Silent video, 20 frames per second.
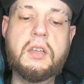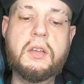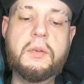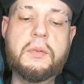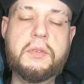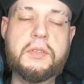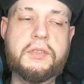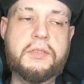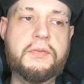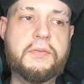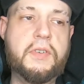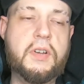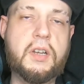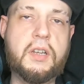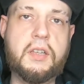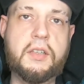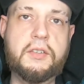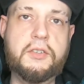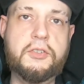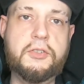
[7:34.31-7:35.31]
was
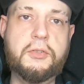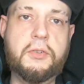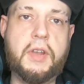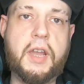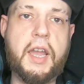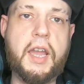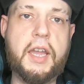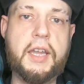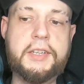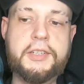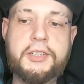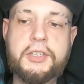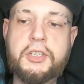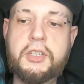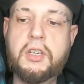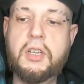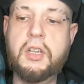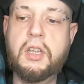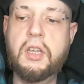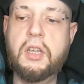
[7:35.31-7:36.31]
fucking trash.